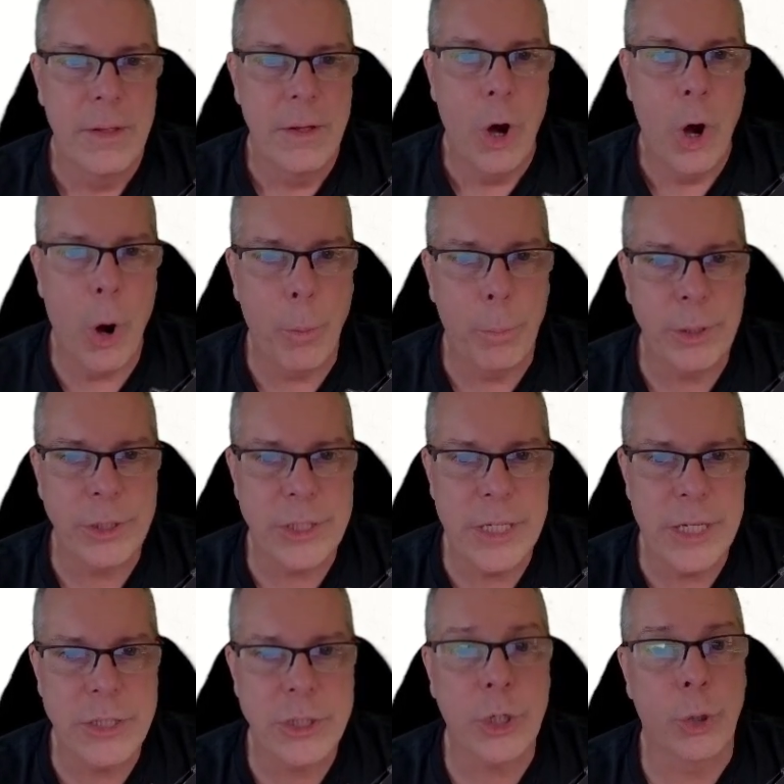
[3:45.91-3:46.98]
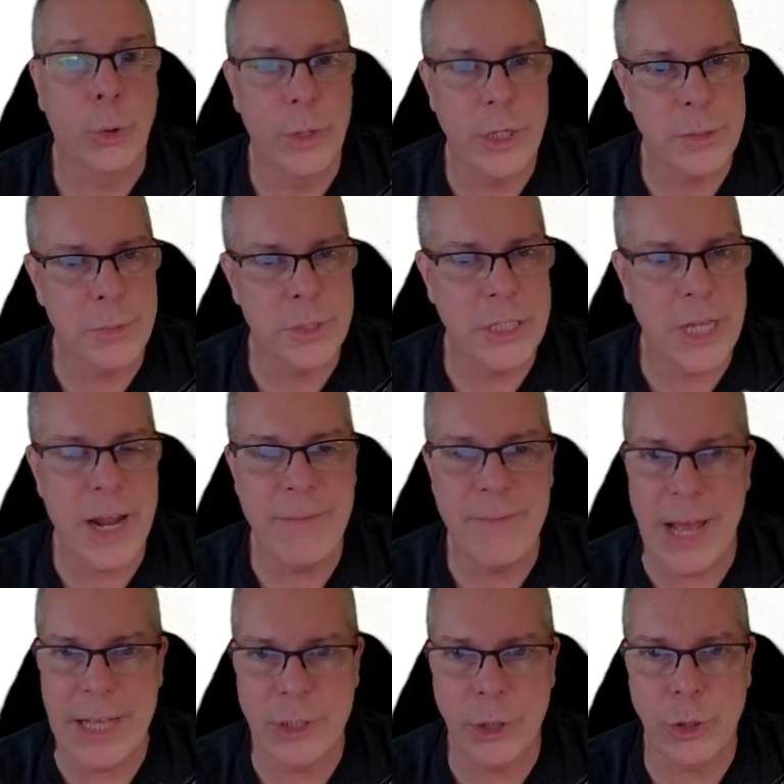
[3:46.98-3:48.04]
Hopelessness, charisma save,
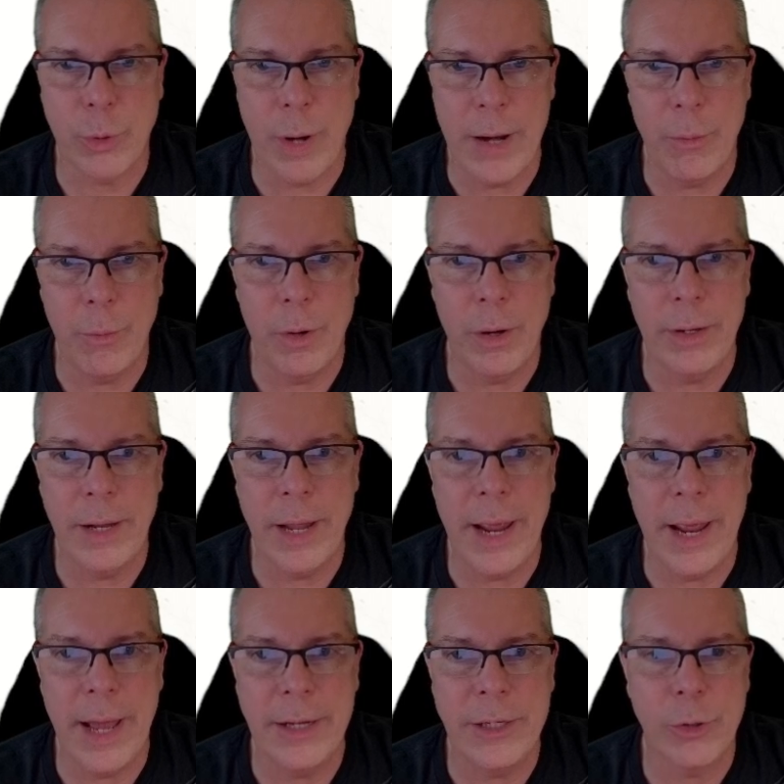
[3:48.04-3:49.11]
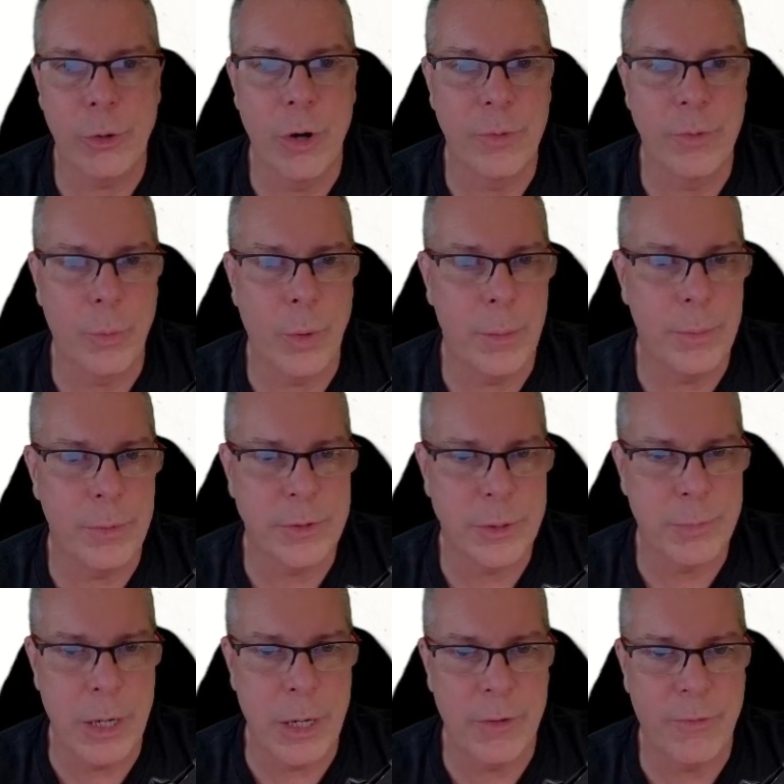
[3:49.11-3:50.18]
that's a great one, and you're overwhelmed with
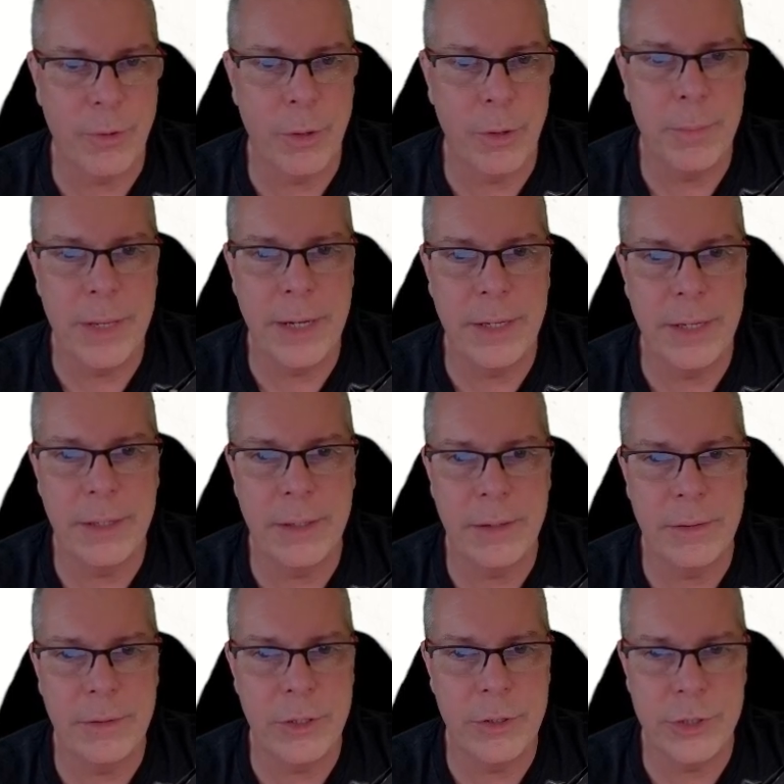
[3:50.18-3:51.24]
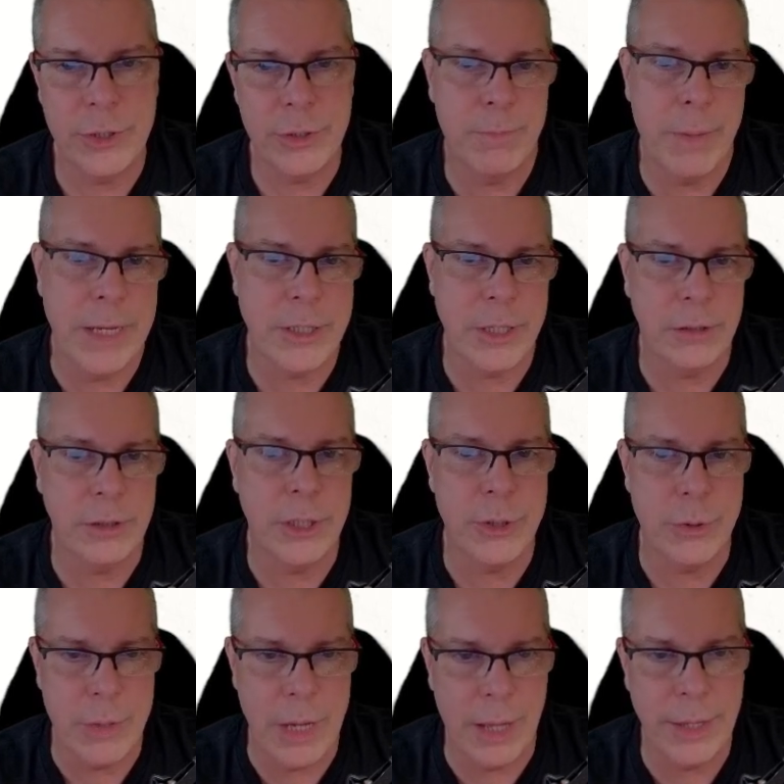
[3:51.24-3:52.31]
despair for a minute, and you just basically do
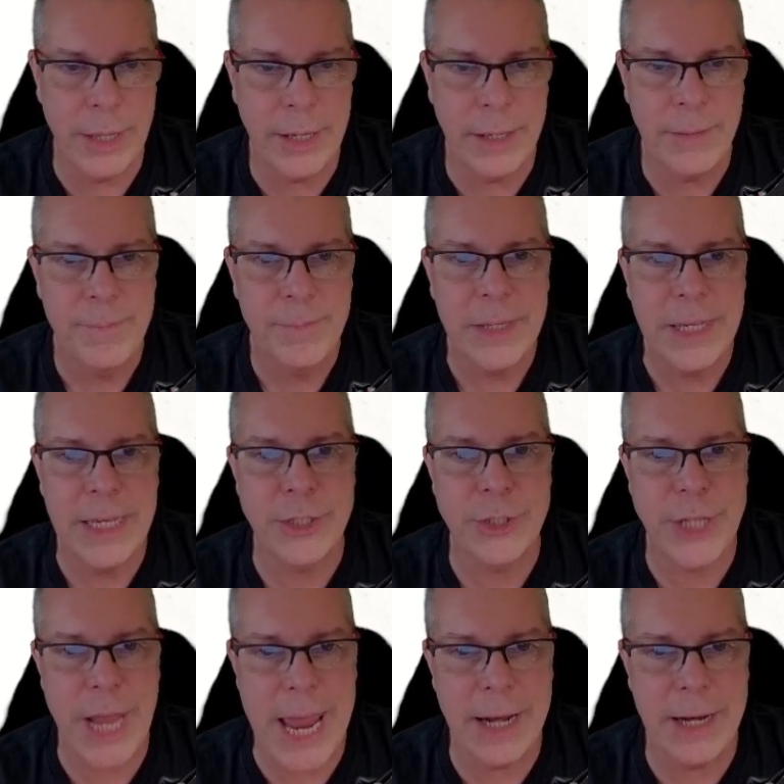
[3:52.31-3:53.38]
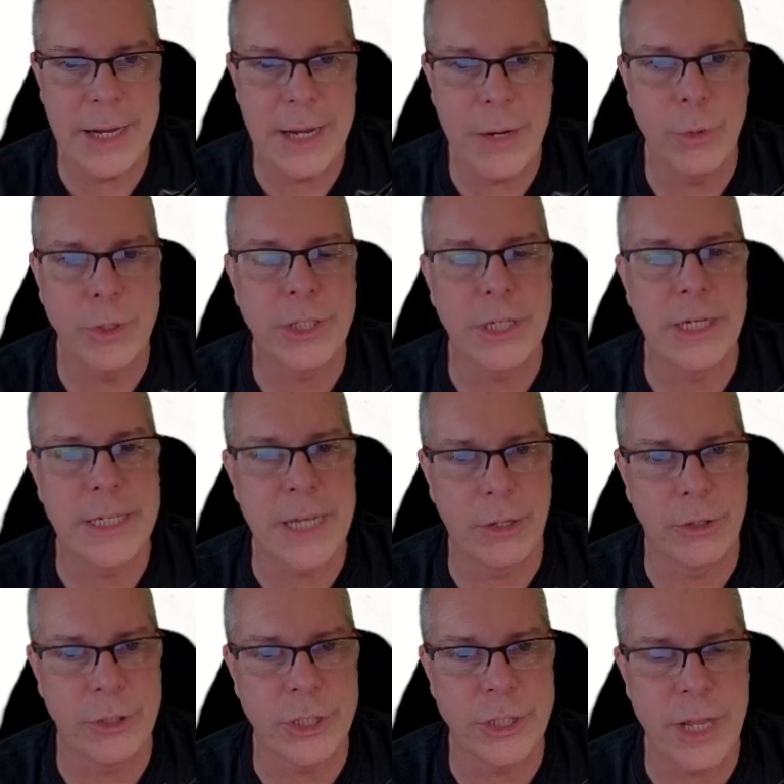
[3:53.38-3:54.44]
nothing. Insanity was an
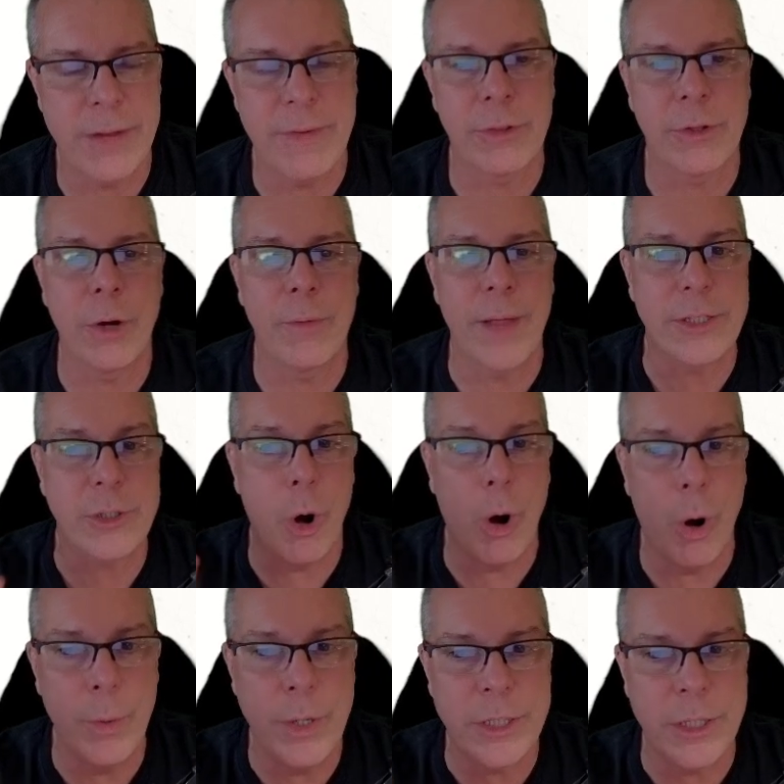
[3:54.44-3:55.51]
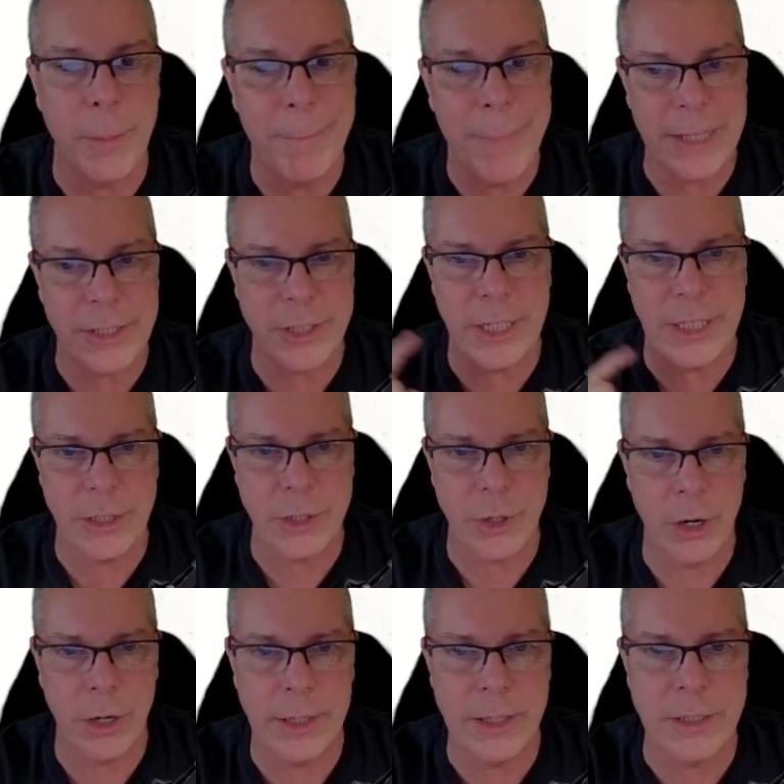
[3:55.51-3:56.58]
intelligence saving throw. That's always the best thing to
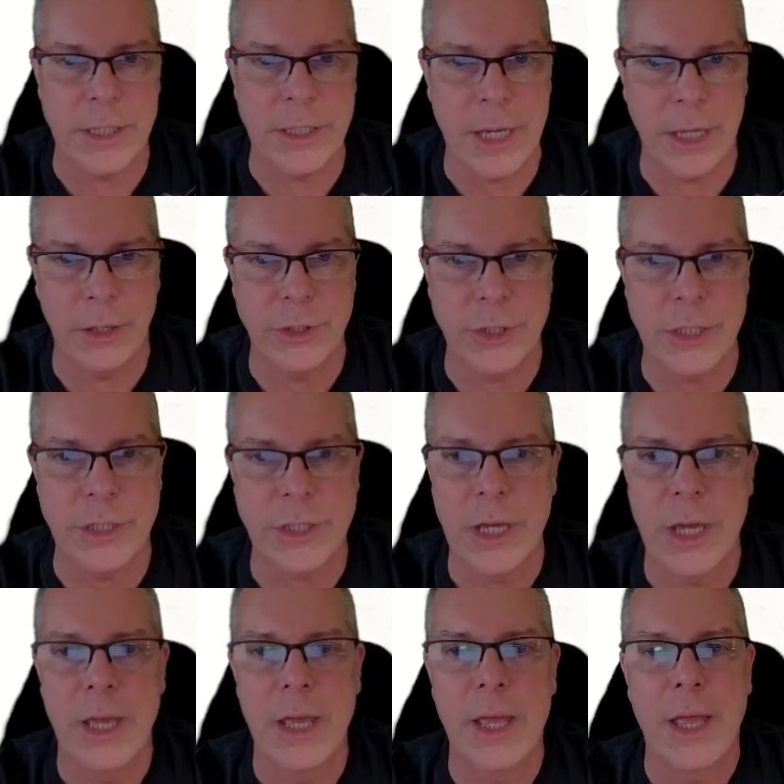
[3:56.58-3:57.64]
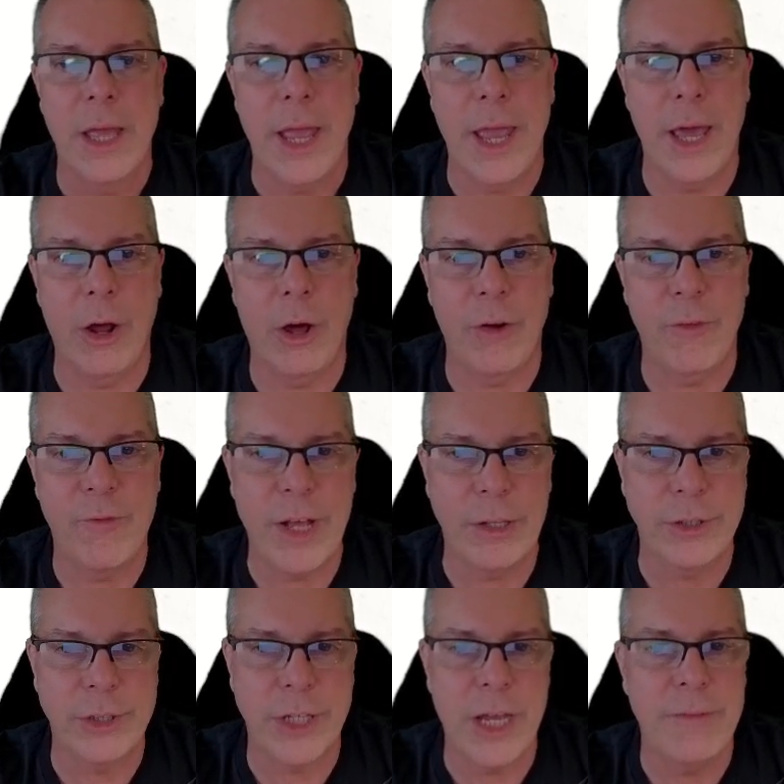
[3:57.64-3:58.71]
target is intelligence, and on a failed
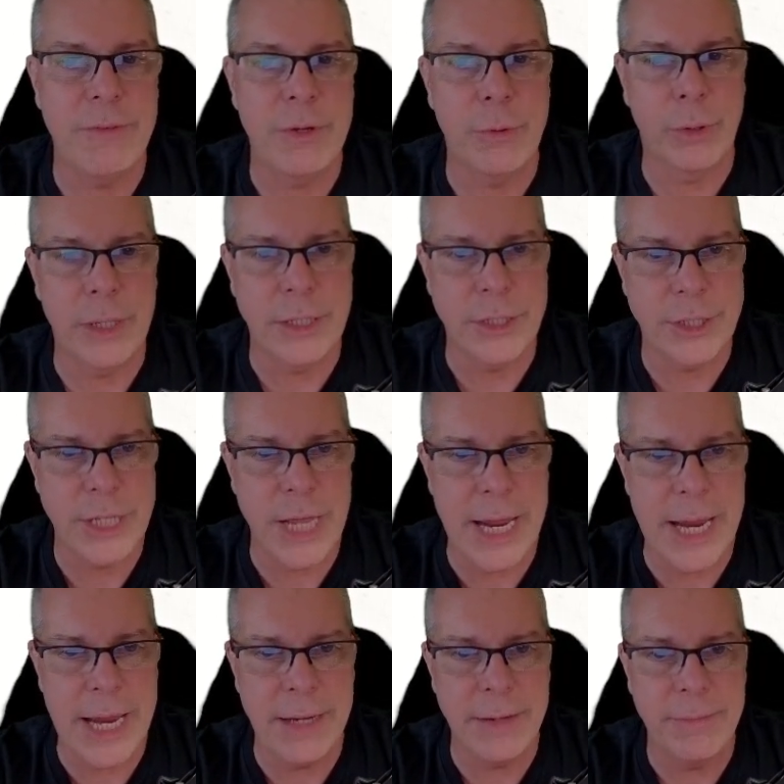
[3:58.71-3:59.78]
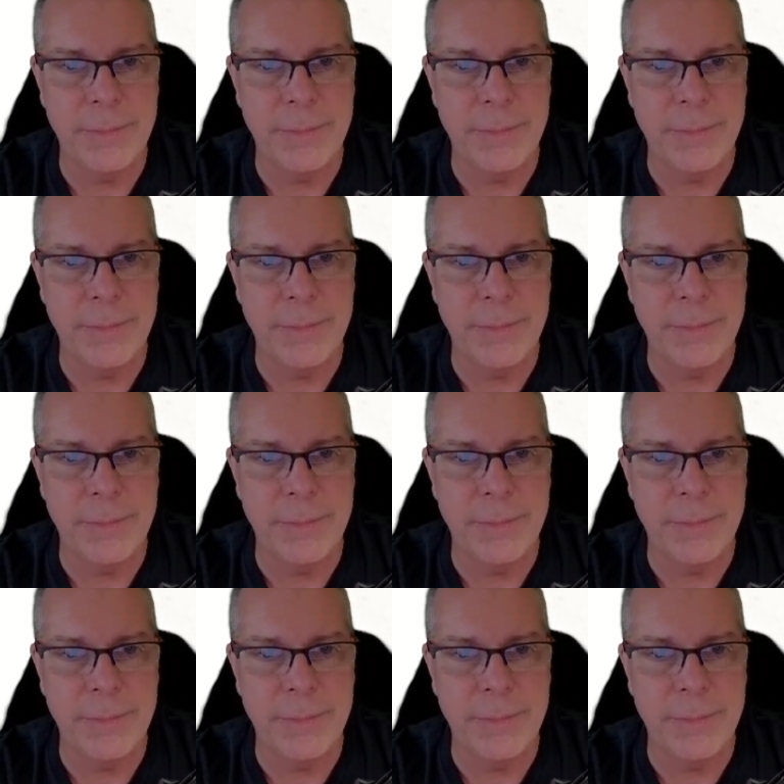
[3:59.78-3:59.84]
save, you were insane.